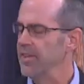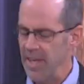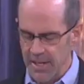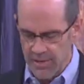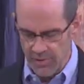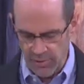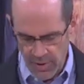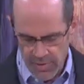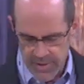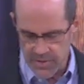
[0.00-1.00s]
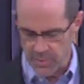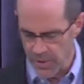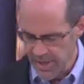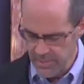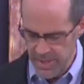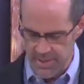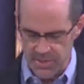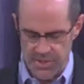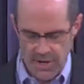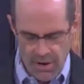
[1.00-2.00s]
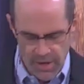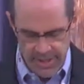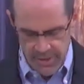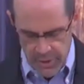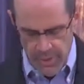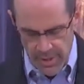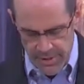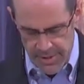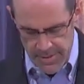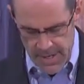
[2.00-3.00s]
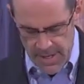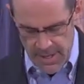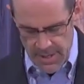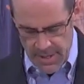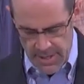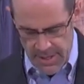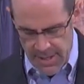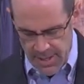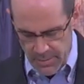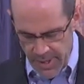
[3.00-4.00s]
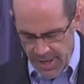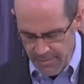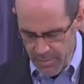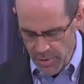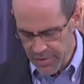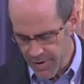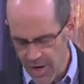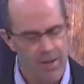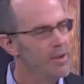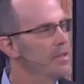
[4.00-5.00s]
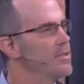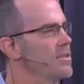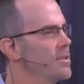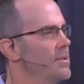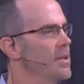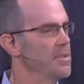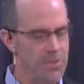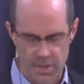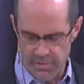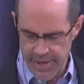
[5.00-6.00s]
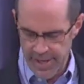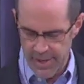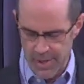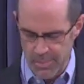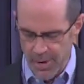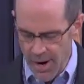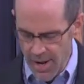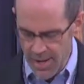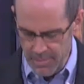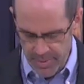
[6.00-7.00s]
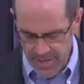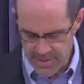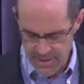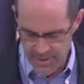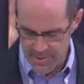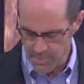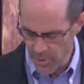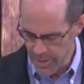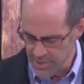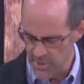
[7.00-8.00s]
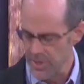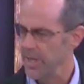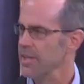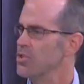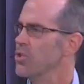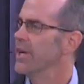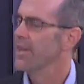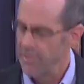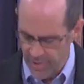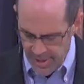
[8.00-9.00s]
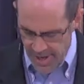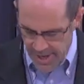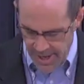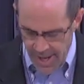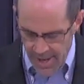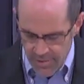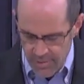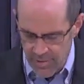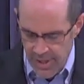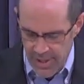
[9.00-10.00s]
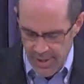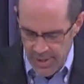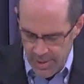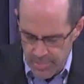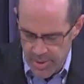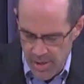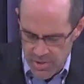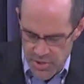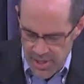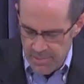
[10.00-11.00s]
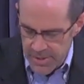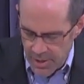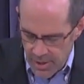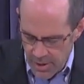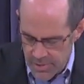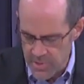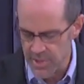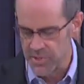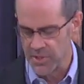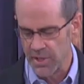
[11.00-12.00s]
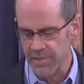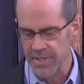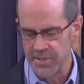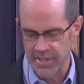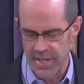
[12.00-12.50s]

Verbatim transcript: At the end of the service, we're going to be installing a new elder uh, and we have both of our elders who are serving abroad present this morning, so they're going to join us in laying hands upon Jim at the close of the service.